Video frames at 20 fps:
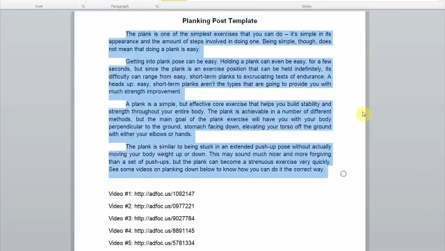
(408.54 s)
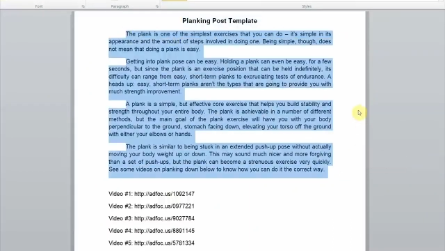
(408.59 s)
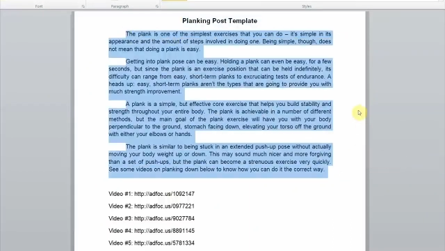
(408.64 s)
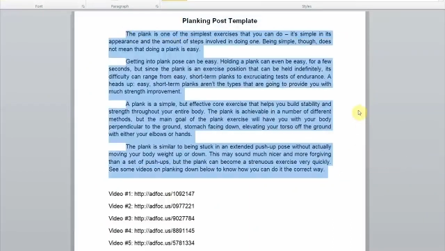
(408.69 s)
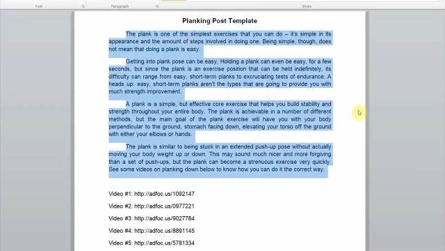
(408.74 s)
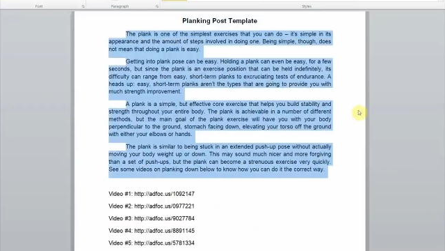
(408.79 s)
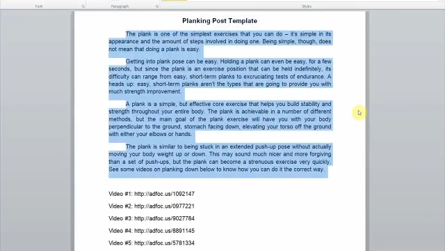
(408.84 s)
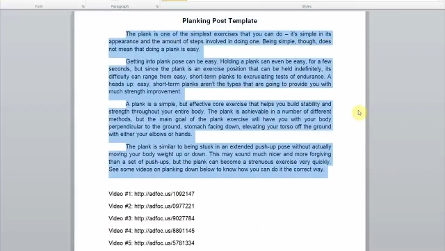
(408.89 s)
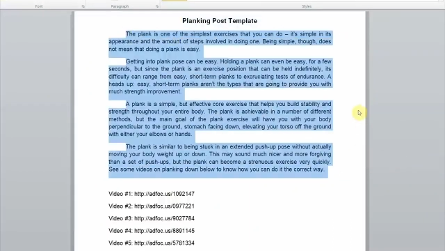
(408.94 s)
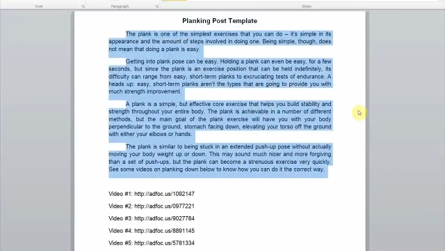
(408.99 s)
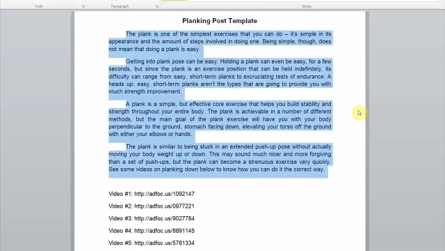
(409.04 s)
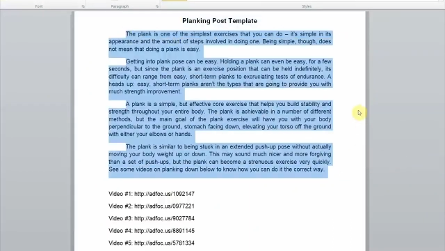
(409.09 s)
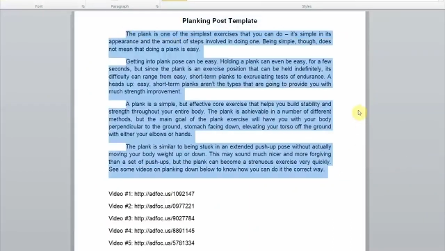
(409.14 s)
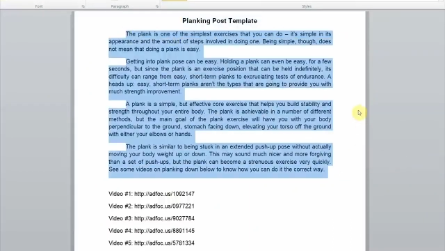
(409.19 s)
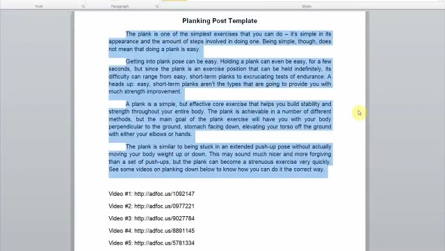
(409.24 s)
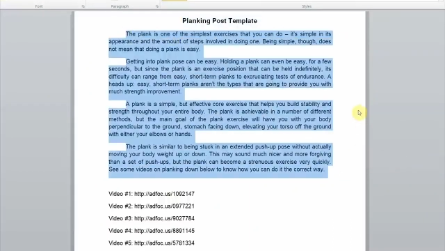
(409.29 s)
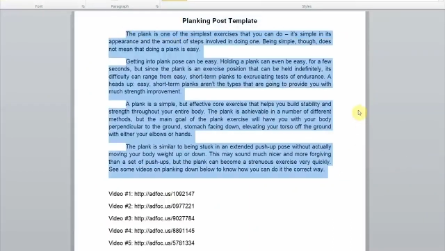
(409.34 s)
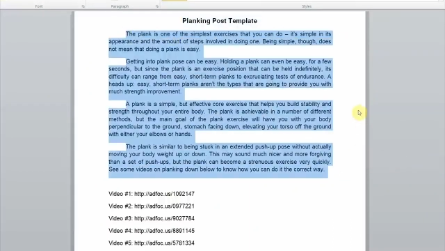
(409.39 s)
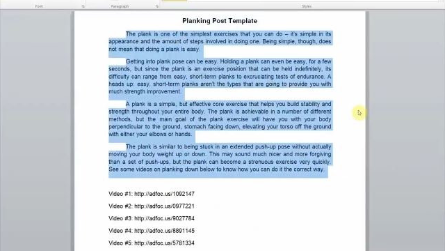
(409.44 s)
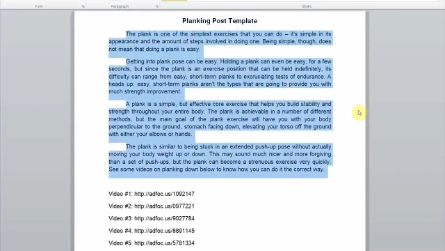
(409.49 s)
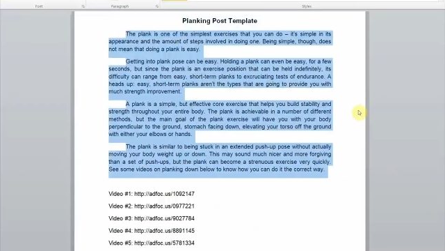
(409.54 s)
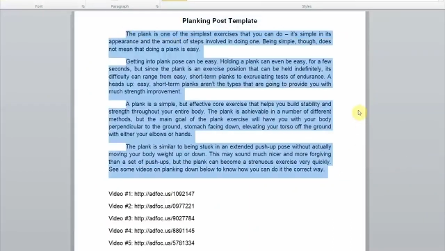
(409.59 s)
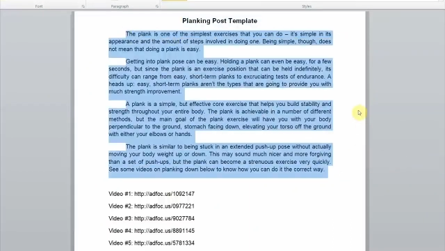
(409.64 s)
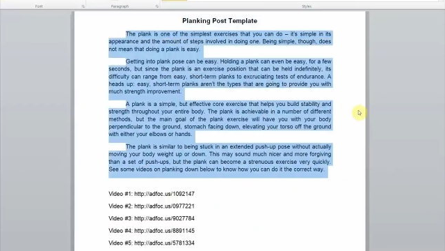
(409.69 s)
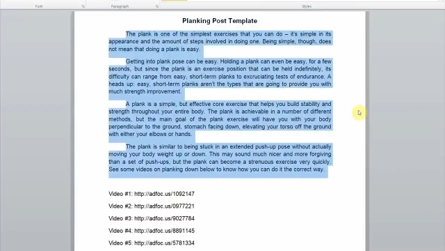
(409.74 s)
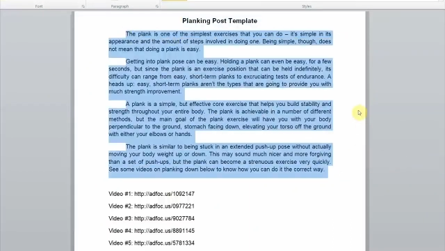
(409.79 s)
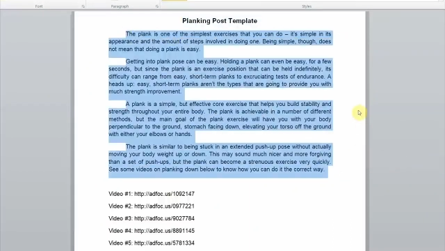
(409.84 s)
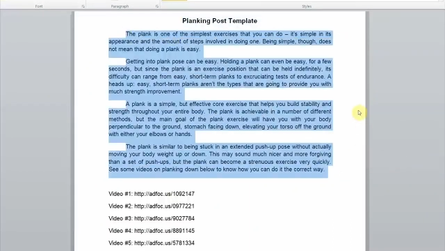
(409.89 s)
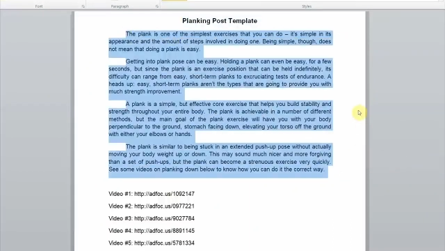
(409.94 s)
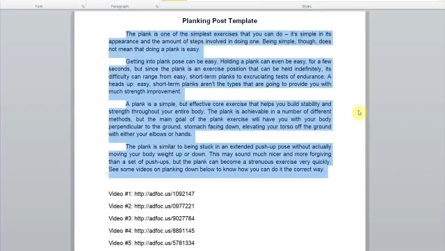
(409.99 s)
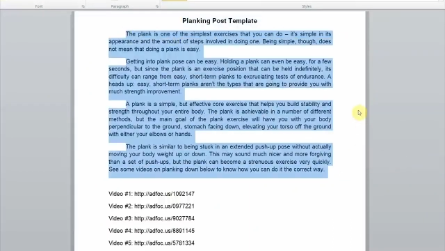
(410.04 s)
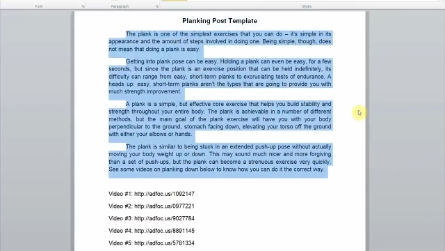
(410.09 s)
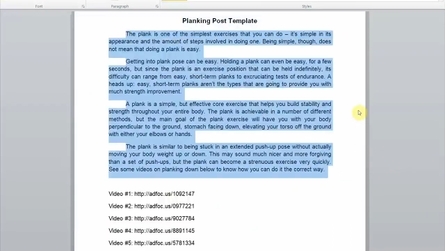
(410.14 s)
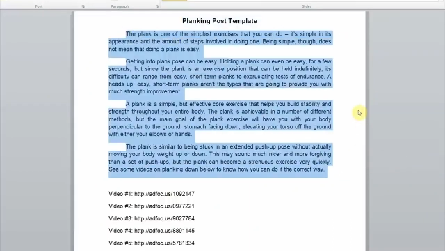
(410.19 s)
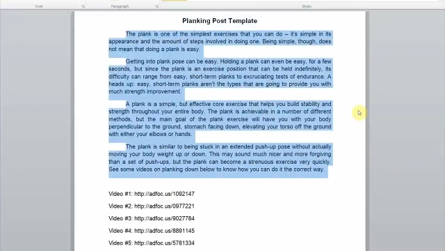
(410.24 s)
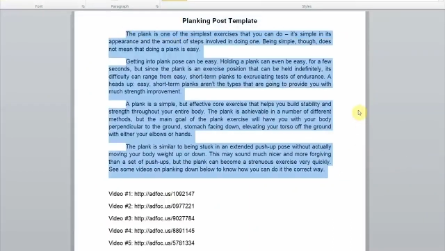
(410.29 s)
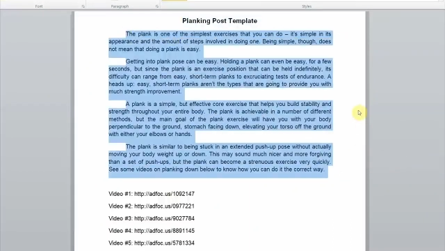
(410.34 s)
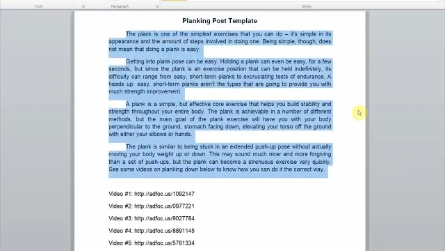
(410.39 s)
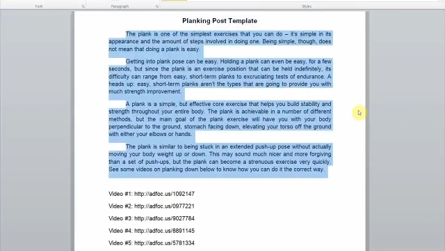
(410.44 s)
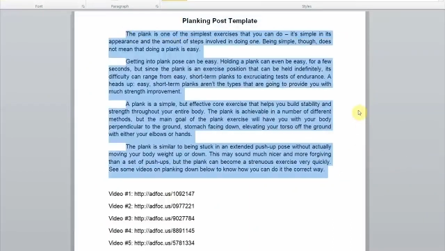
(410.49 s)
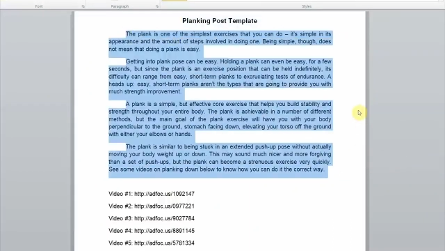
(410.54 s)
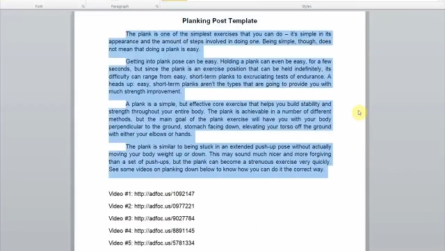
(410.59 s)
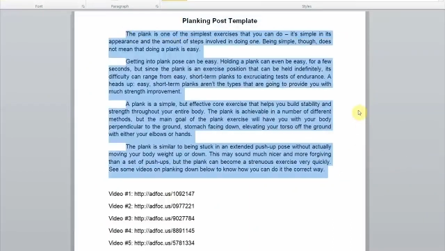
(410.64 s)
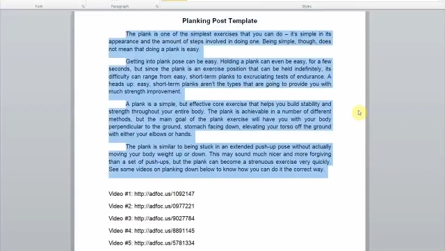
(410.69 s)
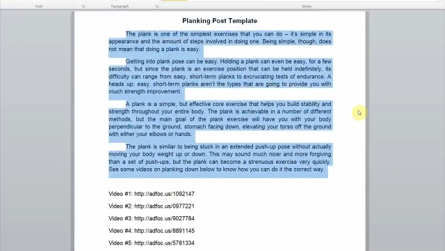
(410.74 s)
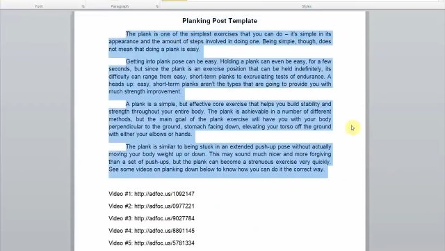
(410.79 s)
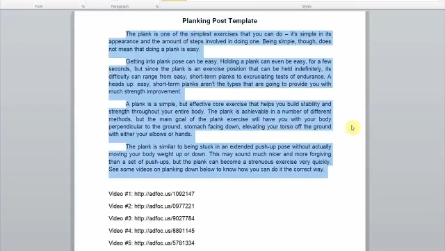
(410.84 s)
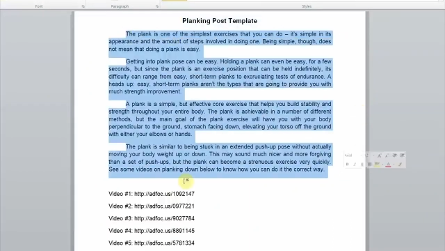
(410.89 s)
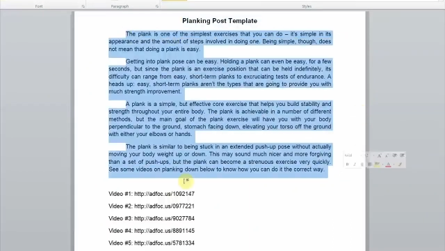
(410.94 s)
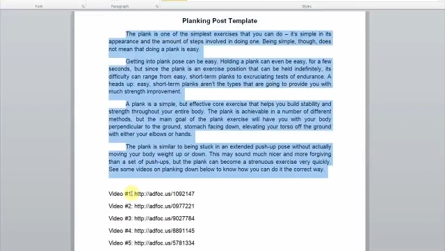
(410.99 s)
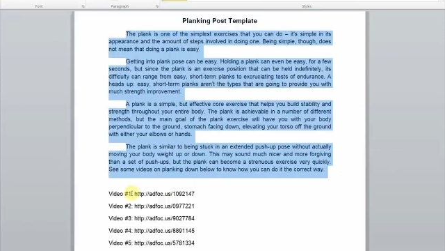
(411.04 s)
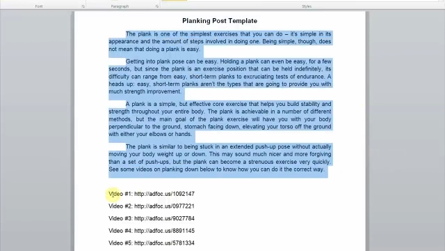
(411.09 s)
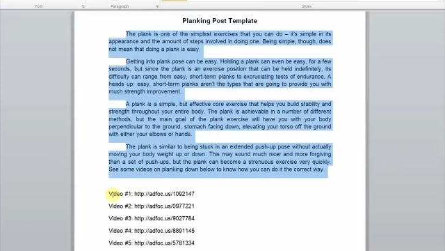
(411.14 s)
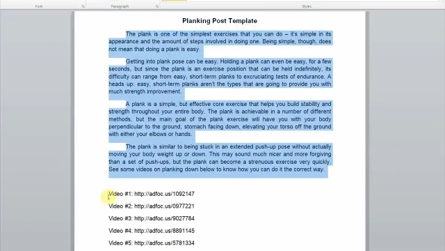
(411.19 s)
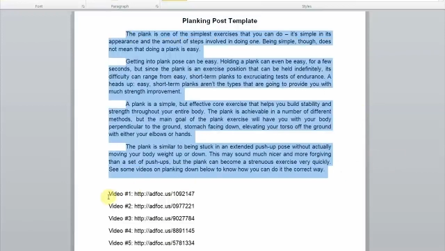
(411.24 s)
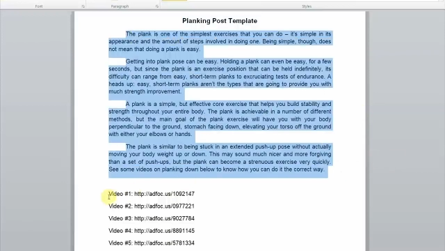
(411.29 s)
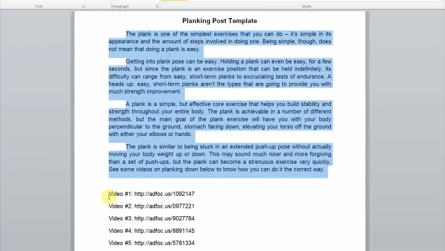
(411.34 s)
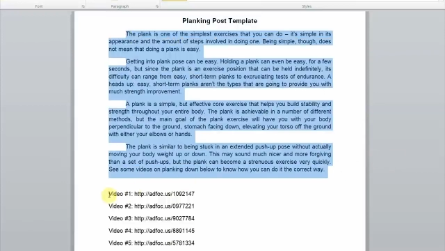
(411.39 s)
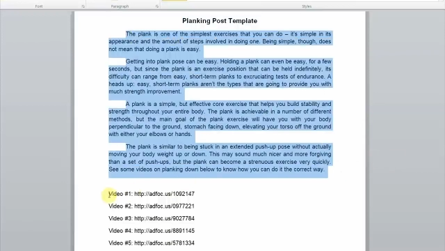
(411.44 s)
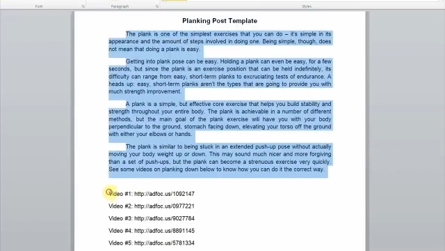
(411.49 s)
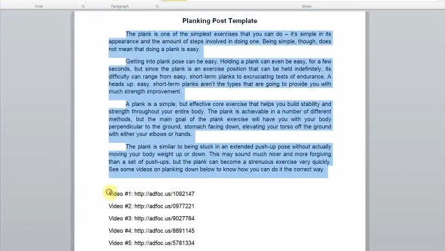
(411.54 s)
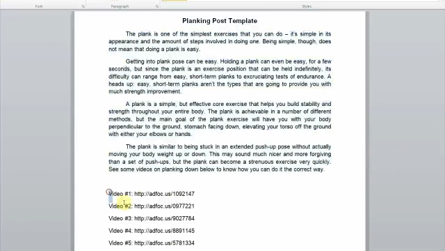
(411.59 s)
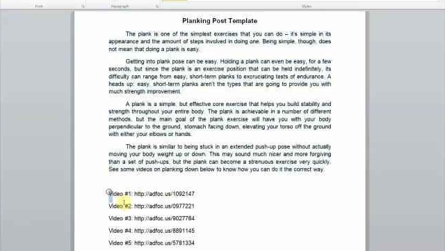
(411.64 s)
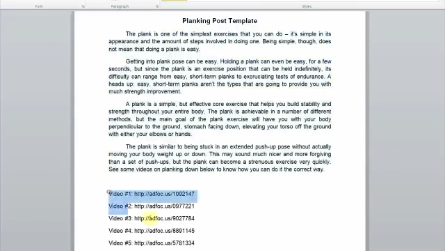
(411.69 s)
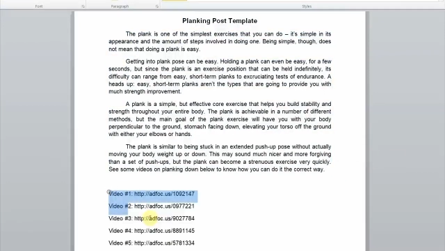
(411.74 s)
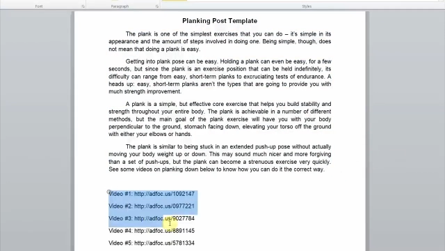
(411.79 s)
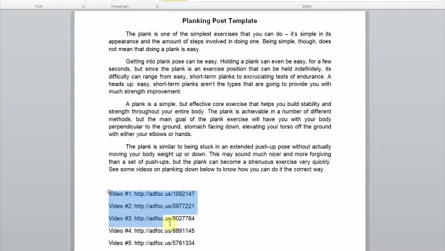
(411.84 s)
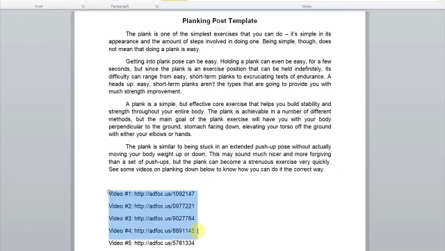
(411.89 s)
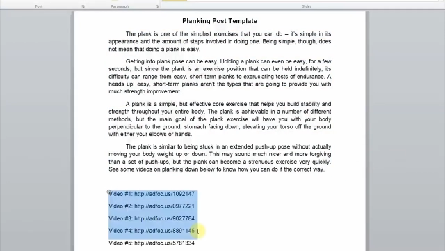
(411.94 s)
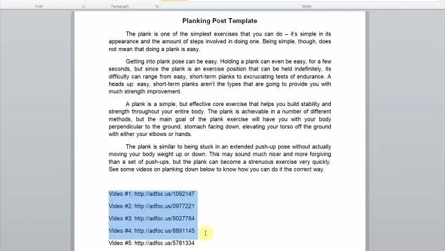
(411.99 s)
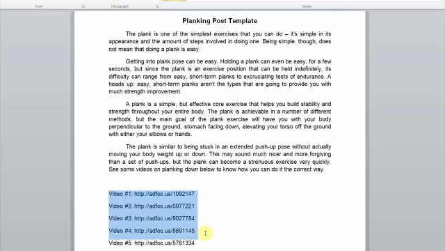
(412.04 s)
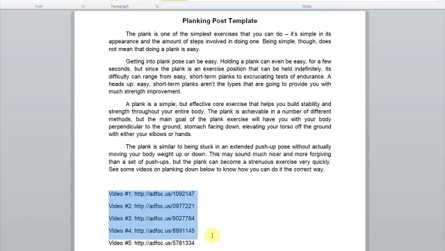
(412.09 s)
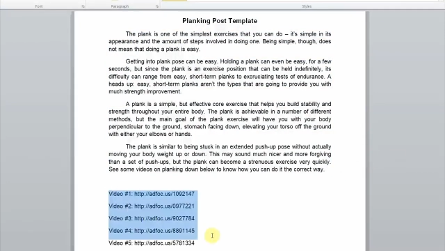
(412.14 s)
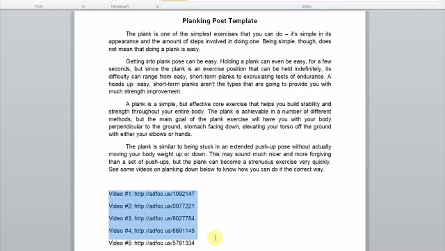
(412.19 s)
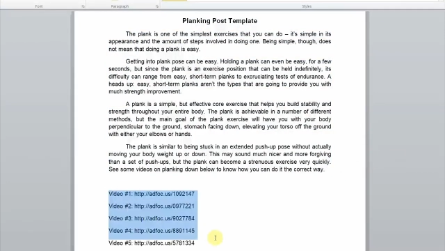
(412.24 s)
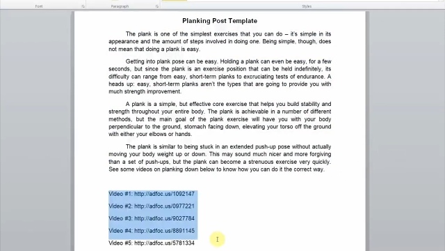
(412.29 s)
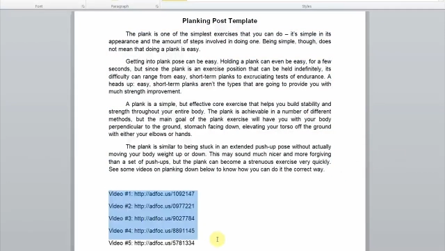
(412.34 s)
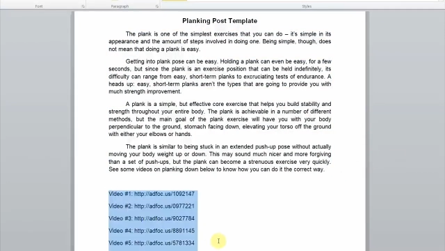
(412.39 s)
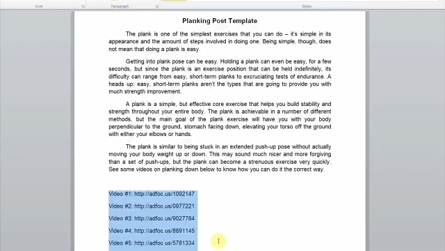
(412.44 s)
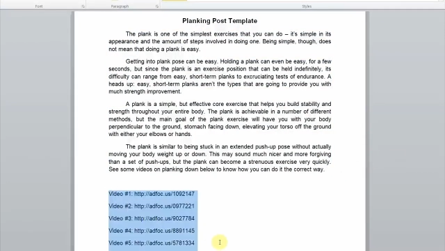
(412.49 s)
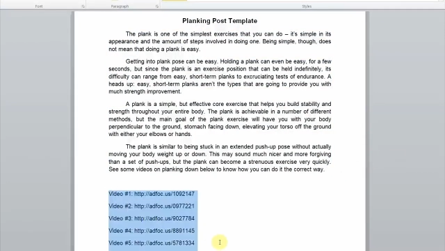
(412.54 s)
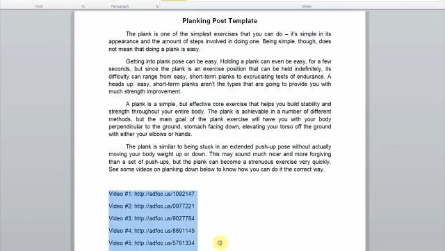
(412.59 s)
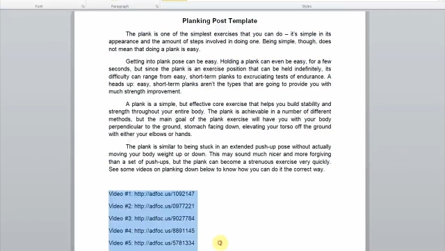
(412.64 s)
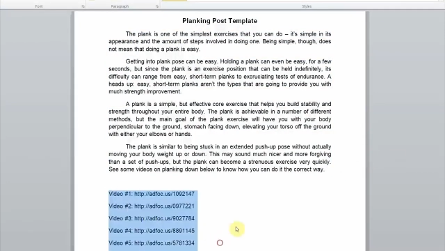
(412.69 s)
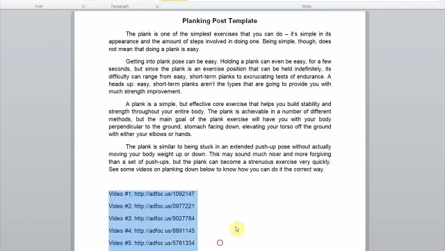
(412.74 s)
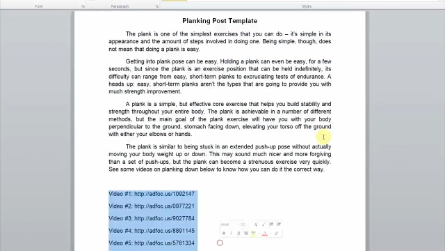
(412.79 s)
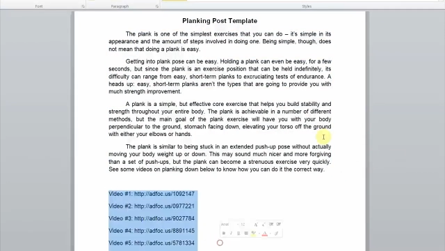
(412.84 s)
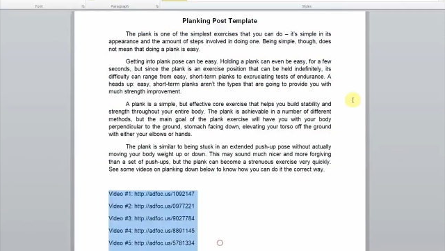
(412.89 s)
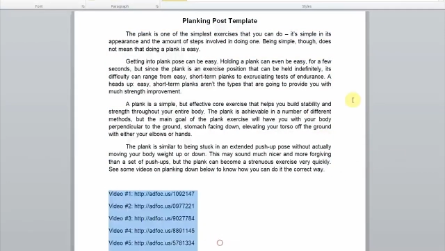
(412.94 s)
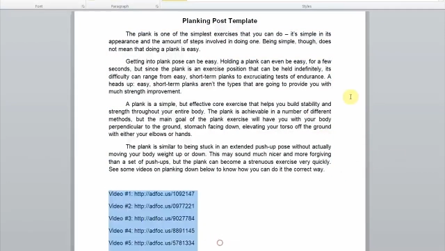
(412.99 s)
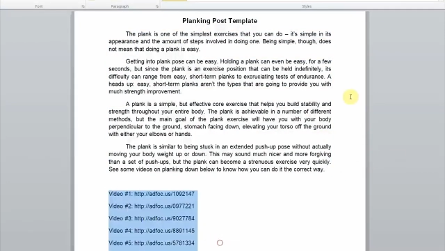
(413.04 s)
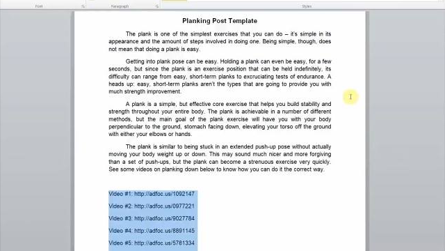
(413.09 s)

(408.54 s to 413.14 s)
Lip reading: Nobody's mouth can be seen.